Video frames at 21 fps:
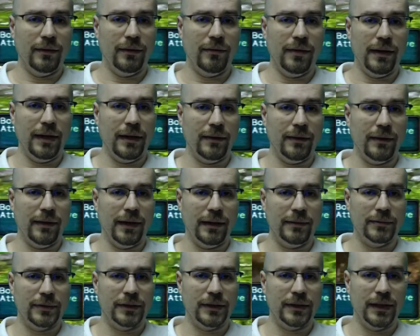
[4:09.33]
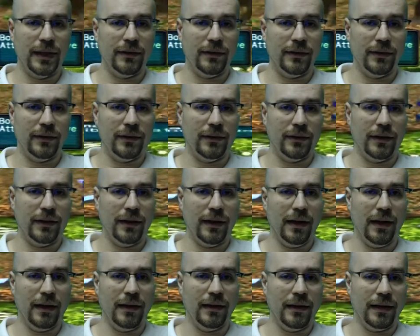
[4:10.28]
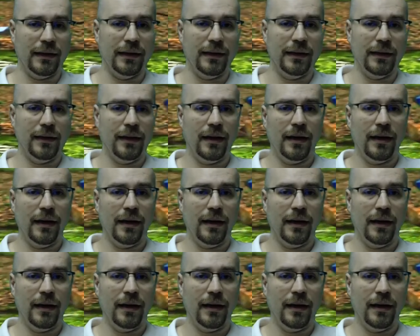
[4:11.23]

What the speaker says: video games together at night.